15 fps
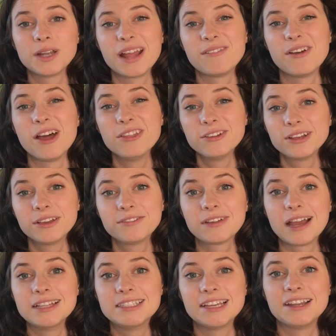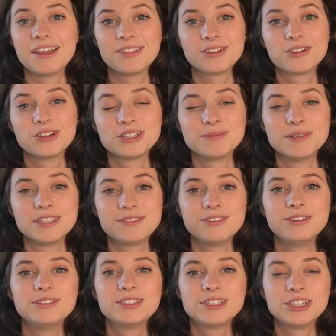I have other gift guides and other Christmas
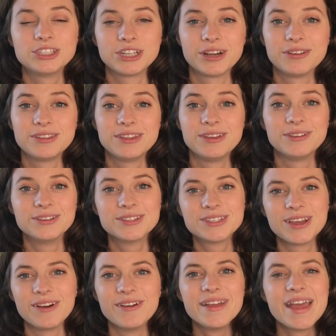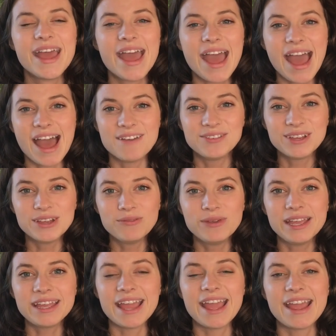foods to share with you. So have a good
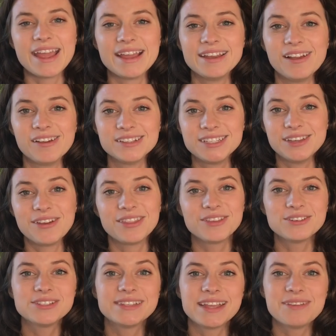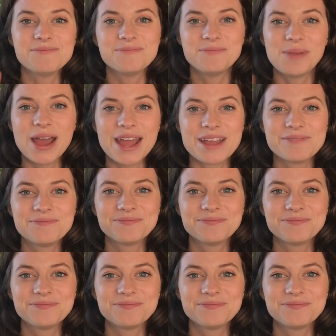week, and I'll see you on Thursday. Bye.